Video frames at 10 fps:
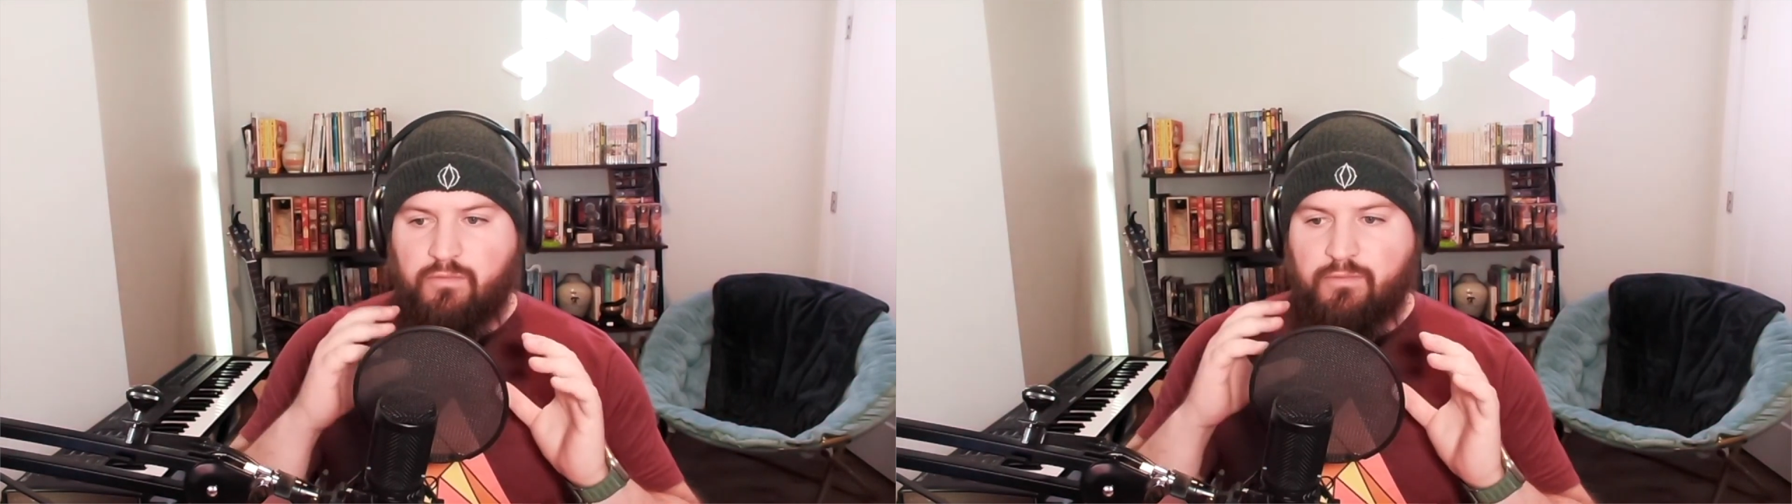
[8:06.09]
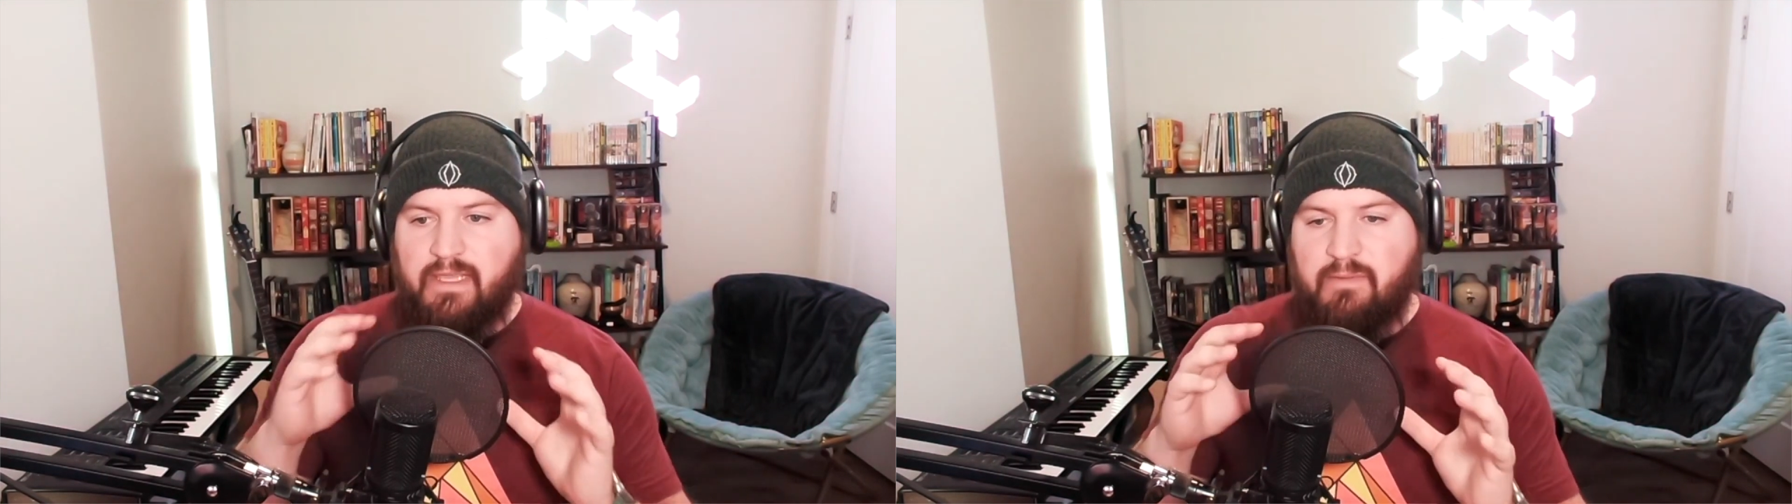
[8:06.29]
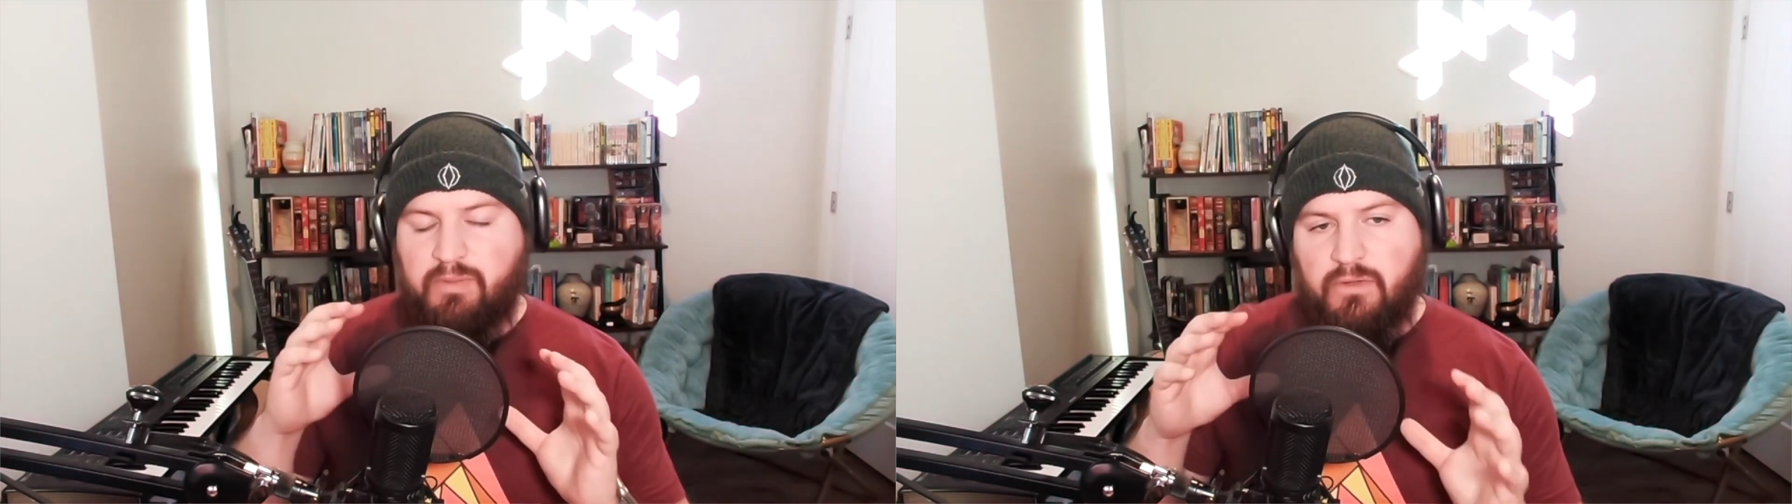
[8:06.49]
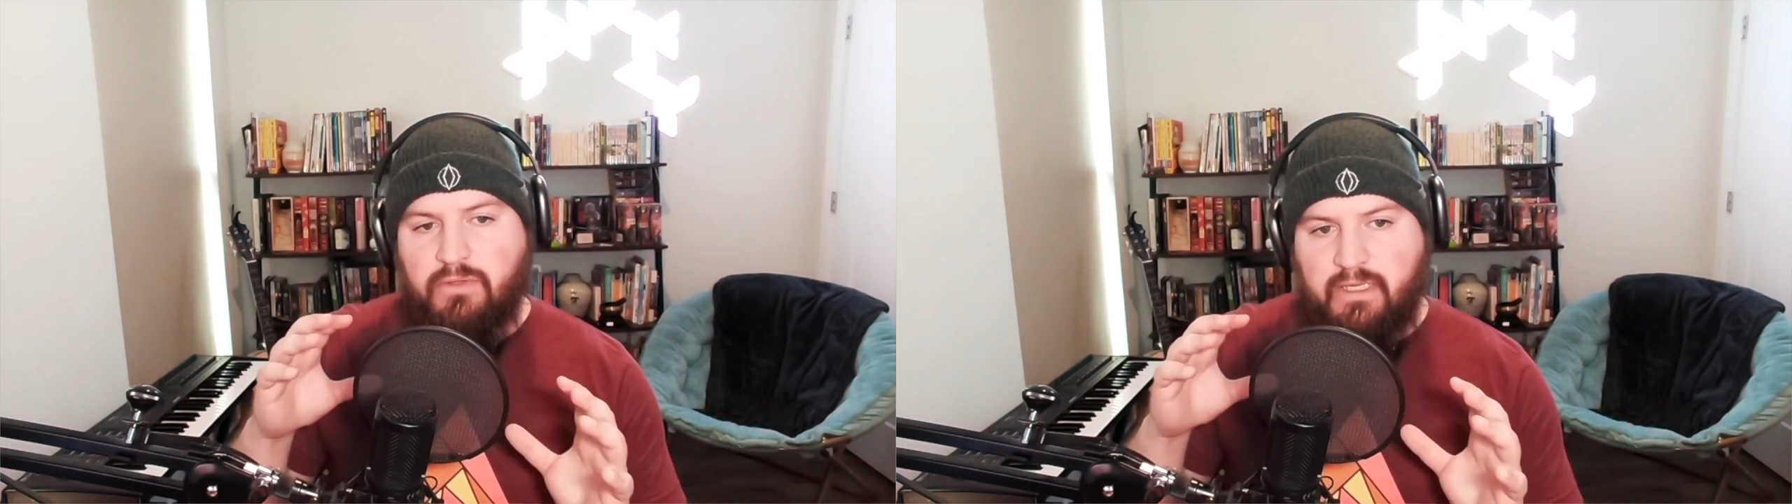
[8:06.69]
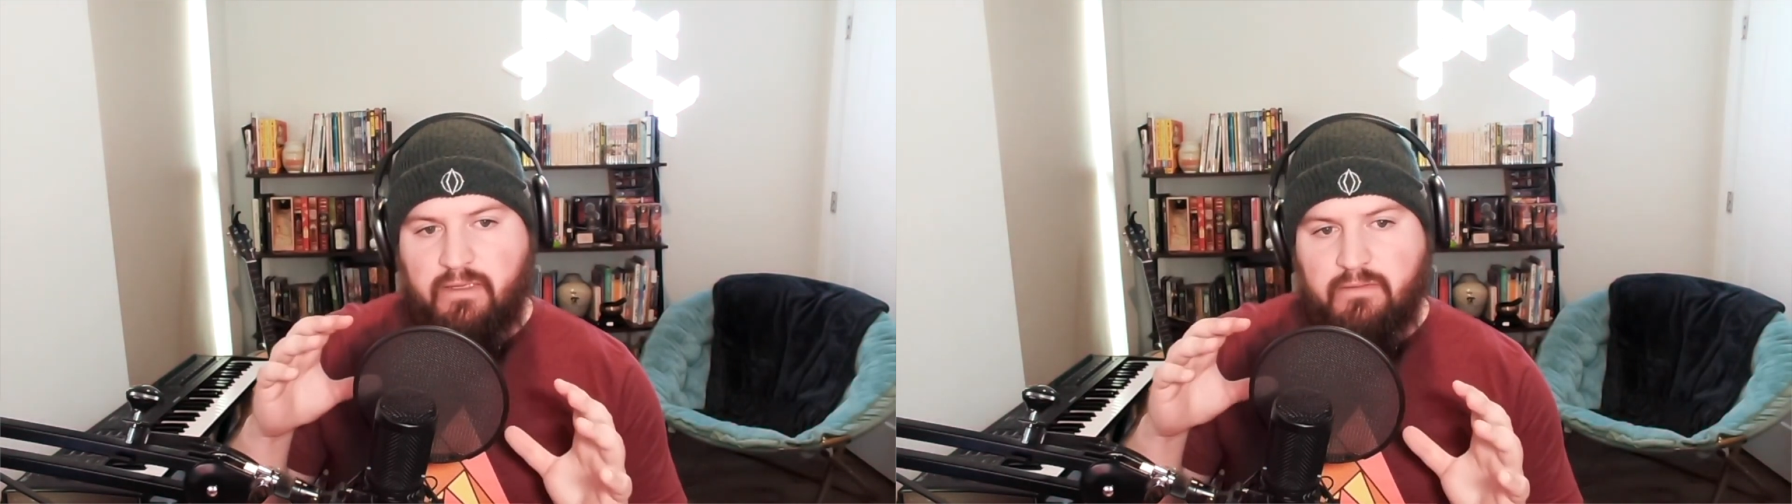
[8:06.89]

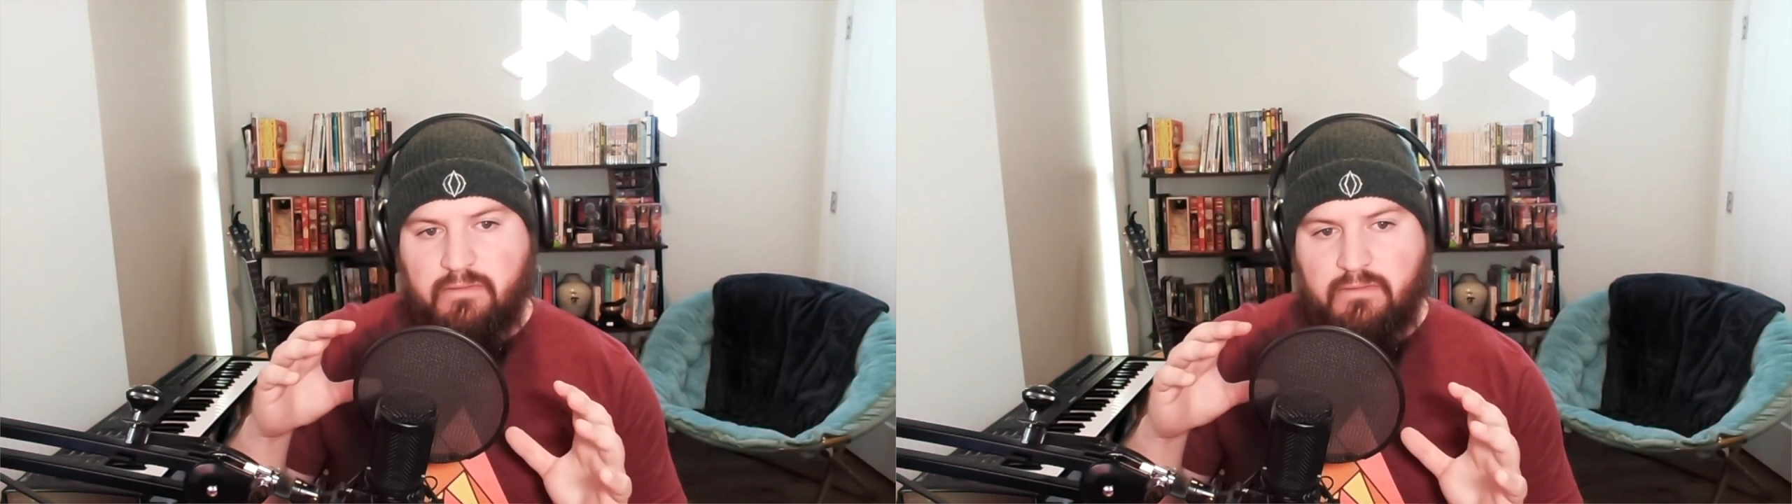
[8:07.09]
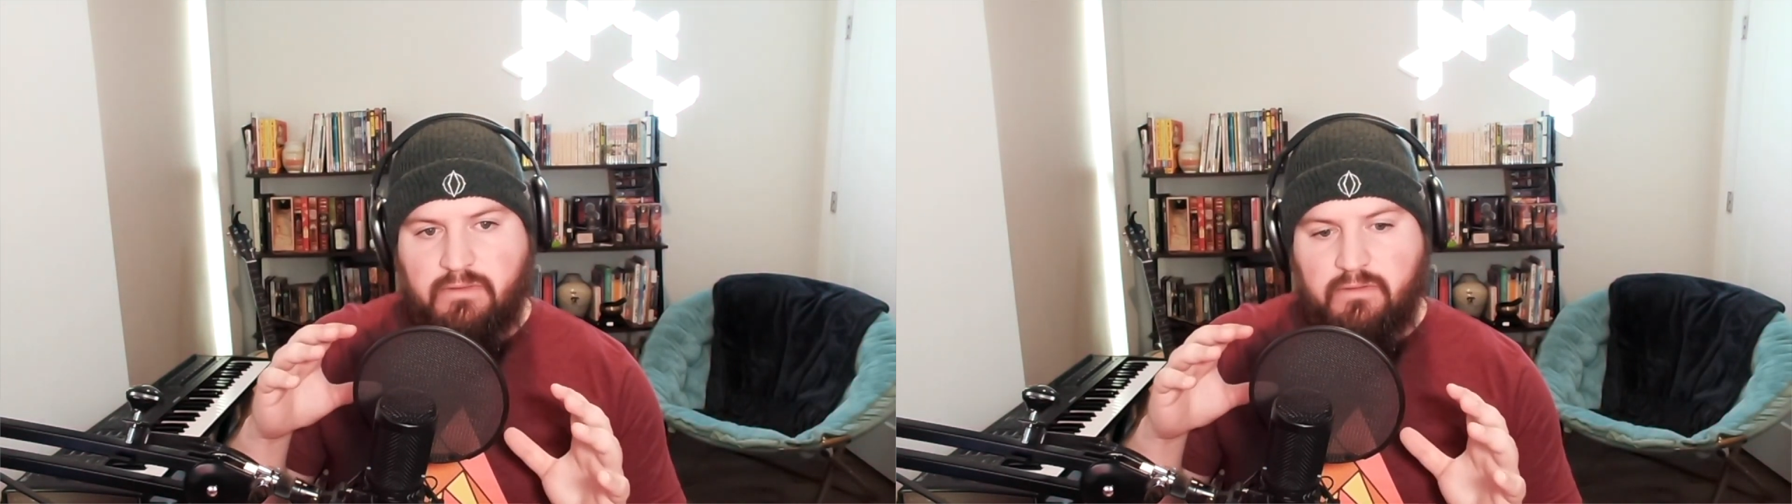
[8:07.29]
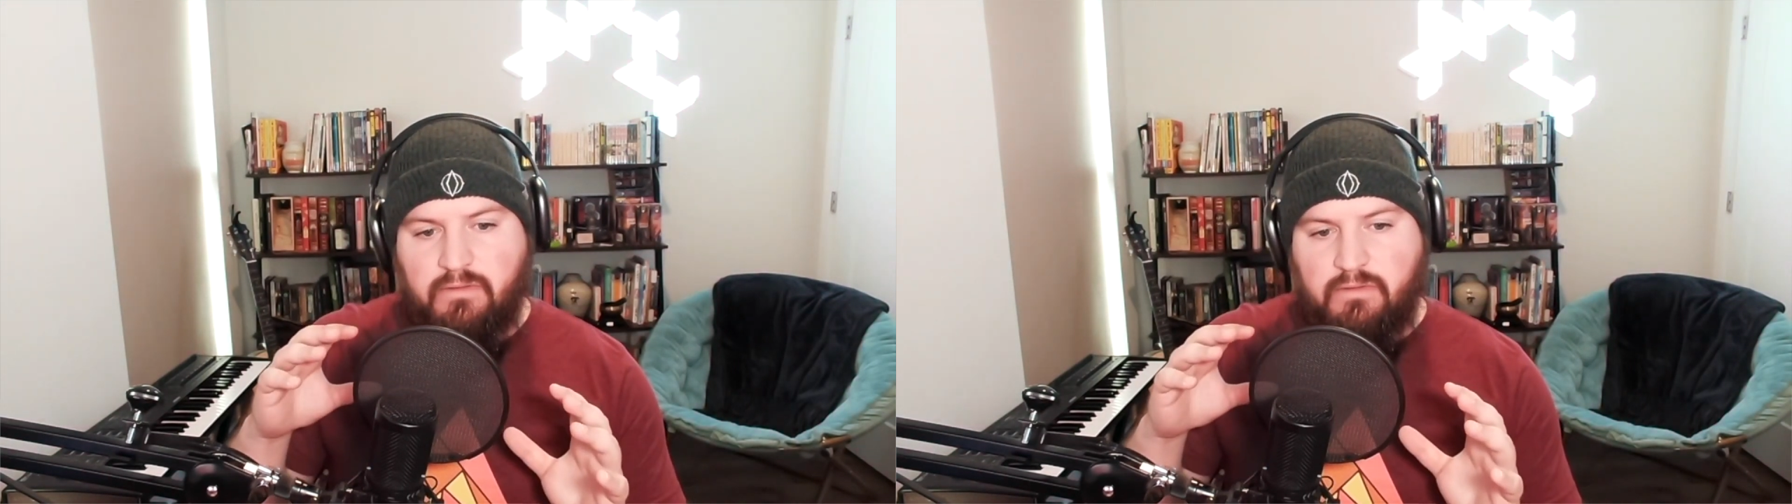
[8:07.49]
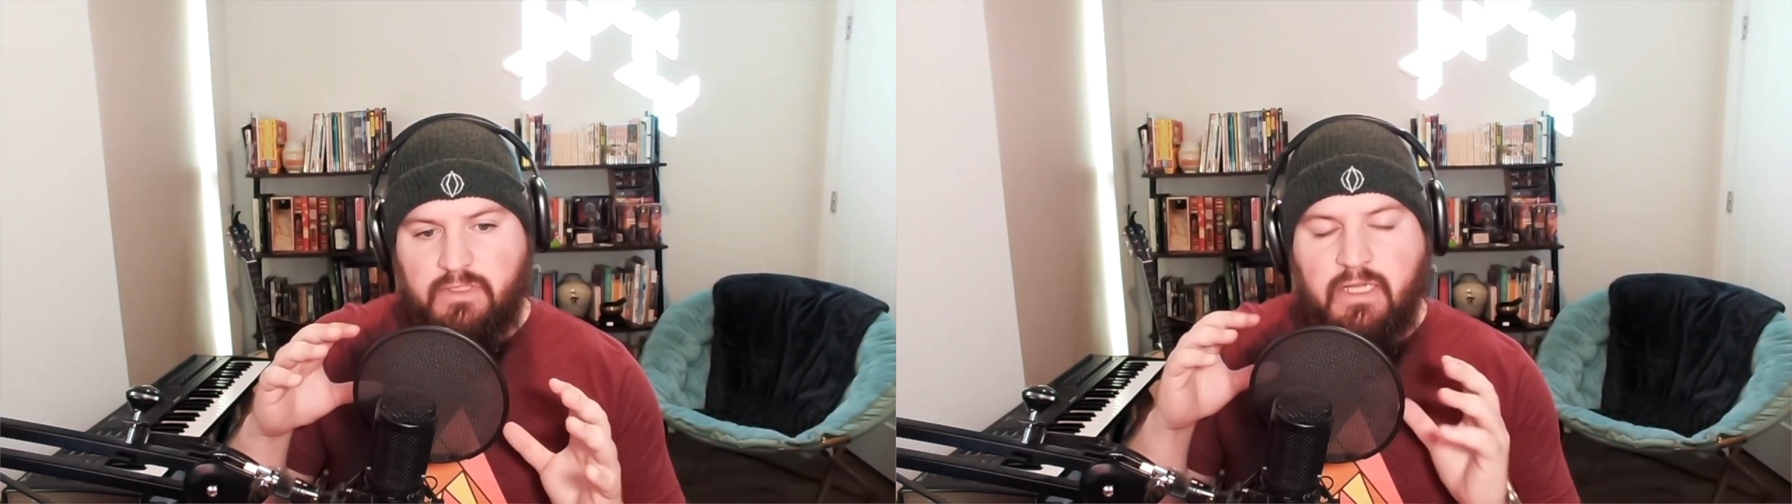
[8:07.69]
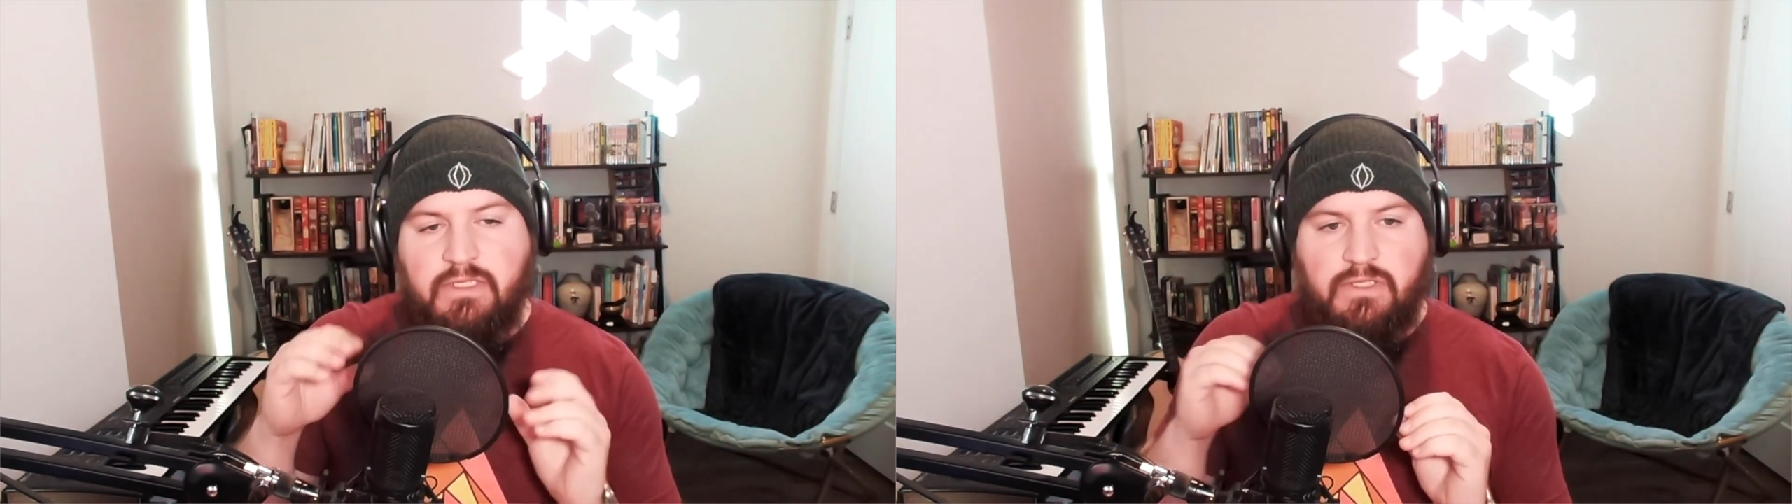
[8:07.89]
rebuilding tons